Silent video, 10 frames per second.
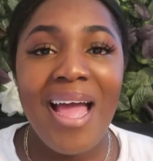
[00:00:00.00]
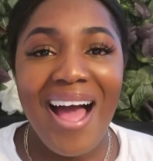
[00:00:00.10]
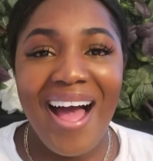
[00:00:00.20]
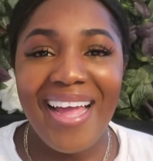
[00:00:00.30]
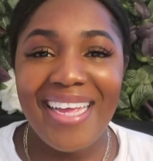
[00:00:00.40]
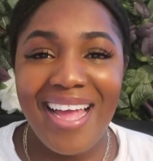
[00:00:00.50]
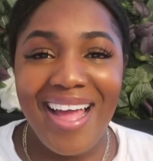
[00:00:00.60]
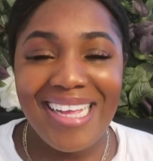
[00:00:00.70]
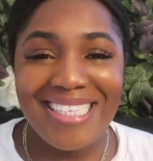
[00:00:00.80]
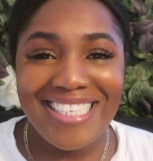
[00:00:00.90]
Hi
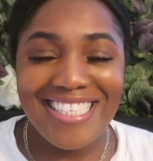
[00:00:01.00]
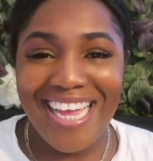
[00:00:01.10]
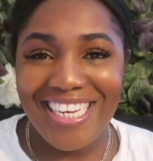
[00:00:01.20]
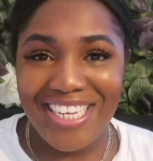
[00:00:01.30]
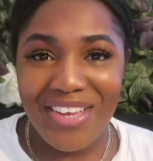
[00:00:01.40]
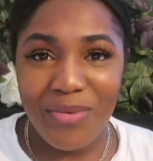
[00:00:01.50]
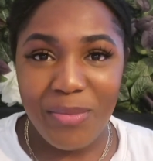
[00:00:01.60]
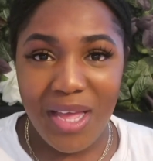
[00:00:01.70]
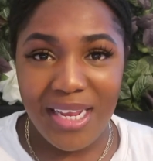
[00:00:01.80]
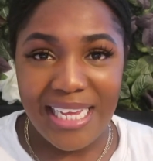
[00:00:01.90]
guys, it's Aj here from
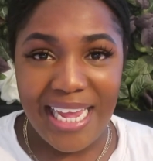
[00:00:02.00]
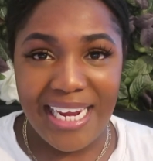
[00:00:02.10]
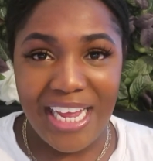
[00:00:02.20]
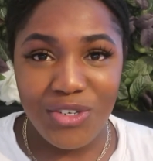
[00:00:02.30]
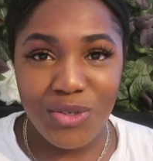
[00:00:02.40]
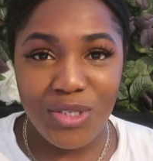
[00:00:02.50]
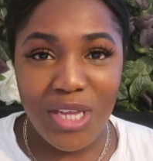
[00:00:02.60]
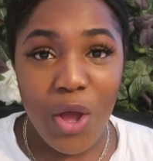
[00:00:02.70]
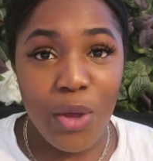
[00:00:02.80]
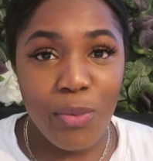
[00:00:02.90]
Kurly K Naturals.
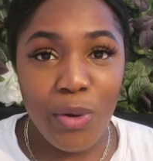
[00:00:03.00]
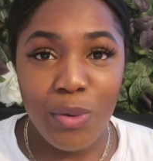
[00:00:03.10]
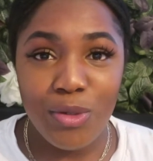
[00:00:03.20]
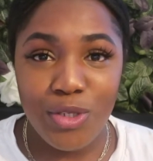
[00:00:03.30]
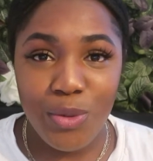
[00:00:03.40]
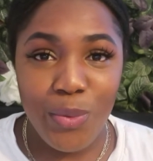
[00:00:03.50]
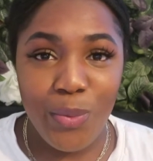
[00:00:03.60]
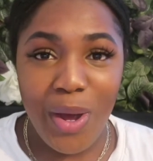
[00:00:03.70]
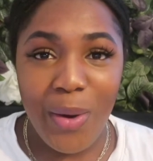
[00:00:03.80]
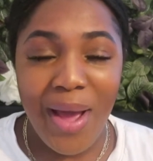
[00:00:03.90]
I hope you're all doing
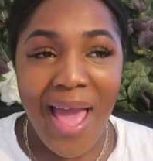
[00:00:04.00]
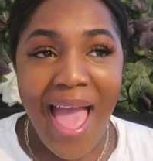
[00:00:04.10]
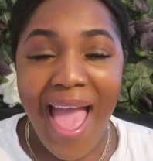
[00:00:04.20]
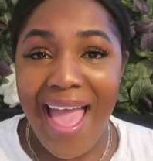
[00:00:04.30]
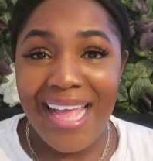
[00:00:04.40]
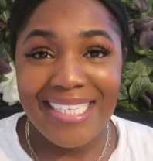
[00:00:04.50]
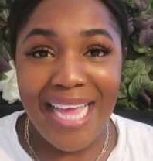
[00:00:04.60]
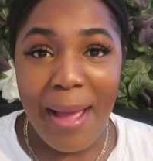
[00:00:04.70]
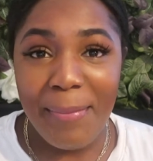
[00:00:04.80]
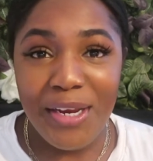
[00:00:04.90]
well and
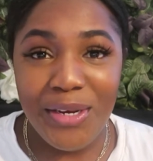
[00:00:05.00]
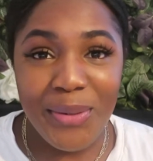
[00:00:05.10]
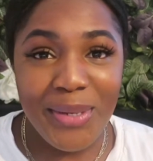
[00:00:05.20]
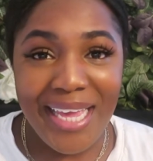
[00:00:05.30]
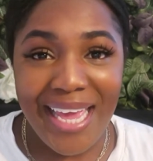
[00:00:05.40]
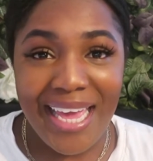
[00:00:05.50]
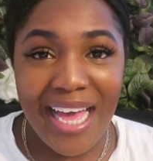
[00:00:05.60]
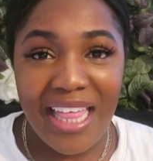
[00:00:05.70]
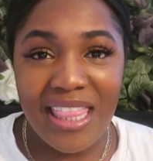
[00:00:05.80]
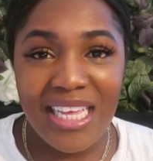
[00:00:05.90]
happy new year.
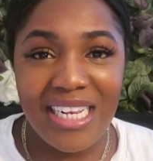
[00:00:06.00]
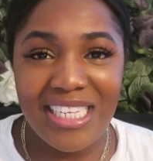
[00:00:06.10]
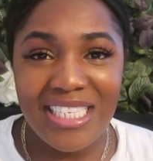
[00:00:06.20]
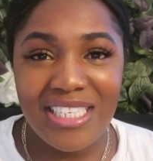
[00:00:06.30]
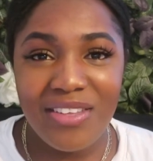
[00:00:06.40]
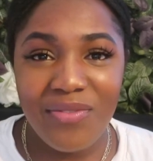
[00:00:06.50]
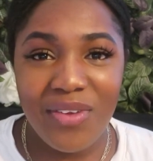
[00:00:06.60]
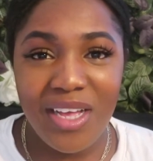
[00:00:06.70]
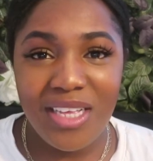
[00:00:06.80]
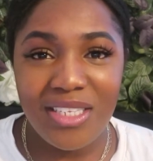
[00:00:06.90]
I think this is the
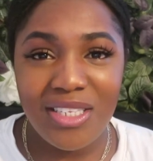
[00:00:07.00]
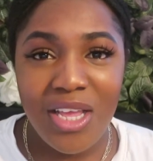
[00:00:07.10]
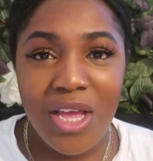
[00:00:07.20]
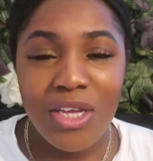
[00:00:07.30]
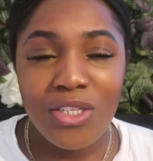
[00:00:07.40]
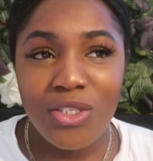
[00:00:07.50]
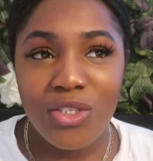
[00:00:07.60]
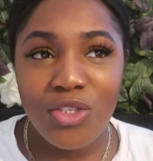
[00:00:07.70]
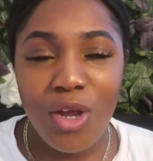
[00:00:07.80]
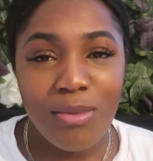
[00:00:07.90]
first
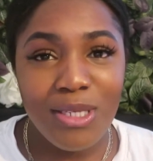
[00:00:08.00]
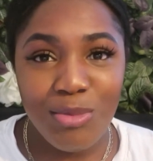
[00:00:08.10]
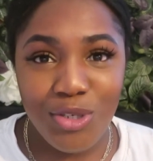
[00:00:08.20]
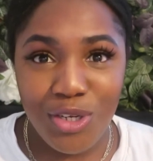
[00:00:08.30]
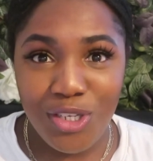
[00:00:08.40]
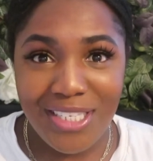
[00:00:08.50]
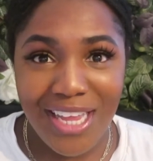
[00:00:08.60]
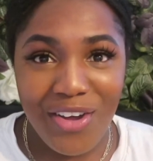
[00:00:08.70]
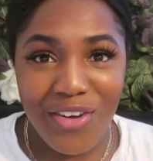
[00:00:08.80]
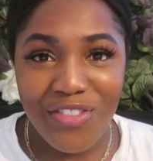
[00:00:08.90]
Top Tip
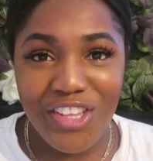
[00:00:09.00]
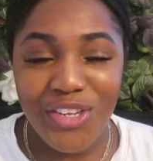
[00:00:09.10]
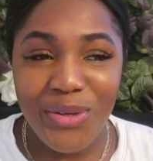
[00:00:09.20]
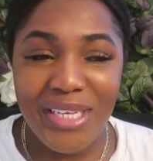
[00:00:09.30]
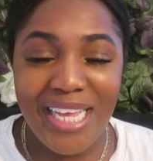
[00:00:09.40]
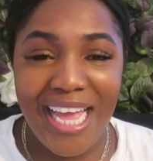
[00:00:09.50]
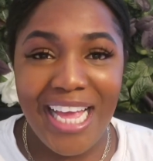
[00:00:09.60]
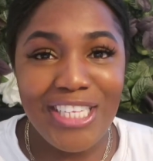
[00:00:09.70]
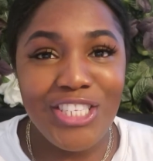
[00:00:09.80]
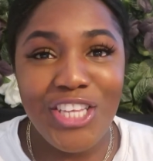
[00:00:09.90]
Tuesday of the new
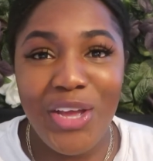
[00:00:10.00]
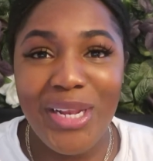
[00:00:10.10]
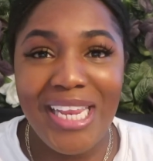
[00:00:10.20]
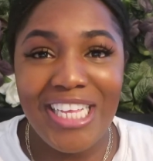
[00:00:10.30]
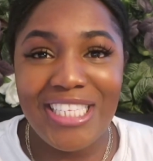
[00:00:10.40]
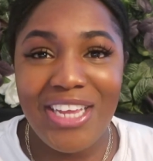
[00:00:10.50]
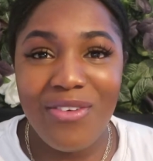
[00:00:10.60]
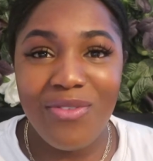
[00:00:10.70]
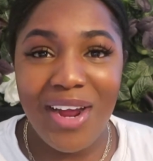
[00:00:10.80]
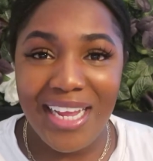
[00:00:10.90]
year, so let's
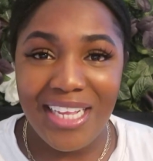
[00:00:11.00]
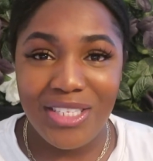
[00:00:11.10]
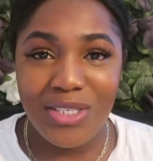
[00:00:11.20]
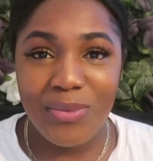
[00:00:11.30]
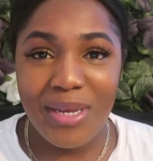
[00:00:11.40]
get right into